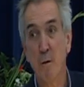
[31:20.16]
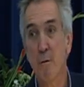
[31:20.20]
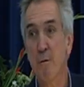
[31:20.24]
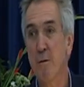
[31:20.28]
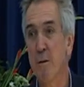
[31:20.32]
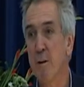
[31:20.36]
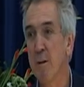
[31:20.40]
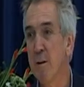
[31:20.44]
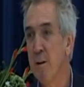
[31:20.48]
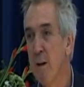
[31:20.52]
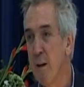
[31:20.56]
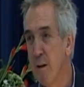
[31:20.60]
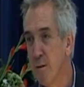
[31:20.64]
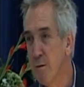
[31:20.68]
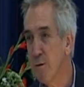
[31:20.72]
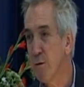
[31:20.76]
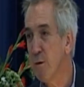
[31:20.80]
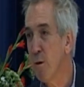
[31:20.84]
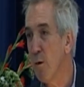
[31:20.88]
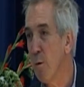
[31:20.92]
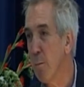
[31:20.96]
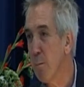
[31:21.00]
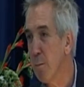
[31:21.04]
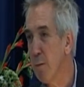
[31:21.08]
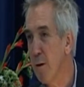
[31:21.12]
of the less
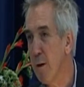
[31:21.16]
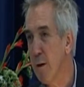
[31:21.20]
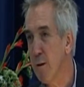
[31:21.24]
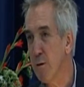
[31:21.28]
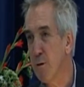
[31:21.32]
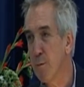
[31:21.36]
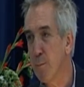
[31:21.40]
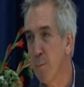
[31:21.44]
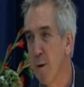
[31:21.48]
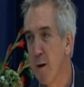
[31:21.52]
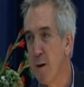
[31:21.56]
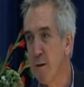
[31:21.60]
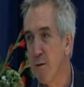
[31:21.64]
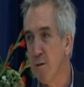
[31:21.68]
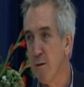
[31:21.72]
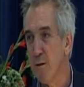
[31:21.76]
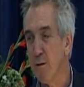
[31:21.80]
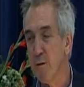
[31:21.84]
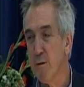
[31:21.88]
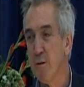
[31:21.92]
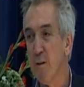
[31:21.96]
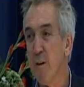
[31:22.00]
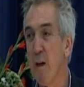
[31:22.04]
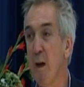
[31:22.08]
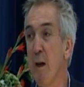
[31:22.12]
complex
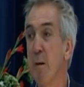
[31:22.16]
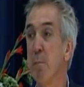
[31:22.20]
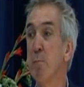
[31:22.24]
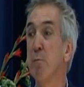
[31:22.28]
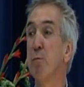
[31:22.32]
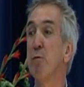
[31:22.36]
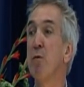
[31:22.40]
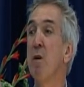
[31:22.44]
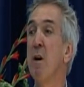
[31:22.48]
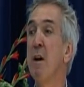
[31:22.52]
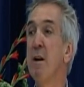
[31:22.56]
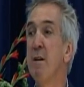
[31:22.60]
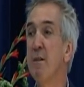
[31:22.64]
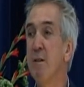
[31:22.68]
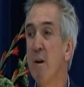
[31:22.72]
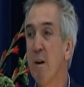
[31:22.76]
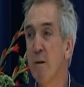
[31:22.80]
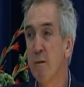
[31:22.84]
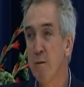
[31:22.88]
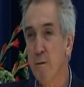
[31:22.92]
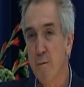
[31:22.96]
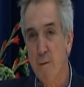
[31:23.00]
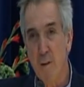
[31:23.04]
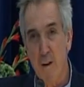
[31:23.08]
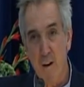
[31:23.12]
patients came right out of